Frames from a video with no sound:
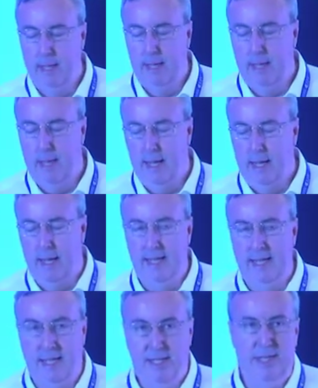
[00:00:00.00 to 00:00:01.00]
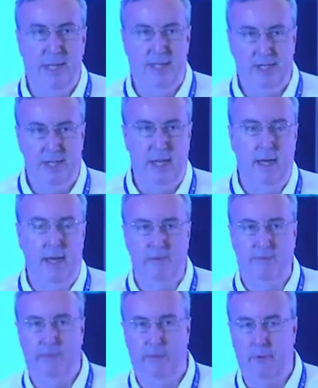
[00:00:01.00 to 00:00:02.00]
and Indonesia up
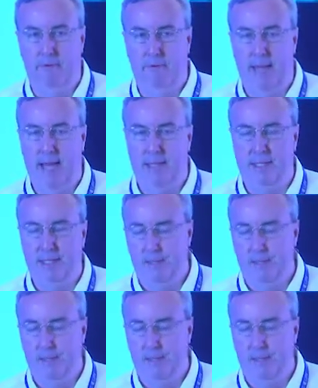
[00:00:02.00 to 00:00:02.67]
to 4th place,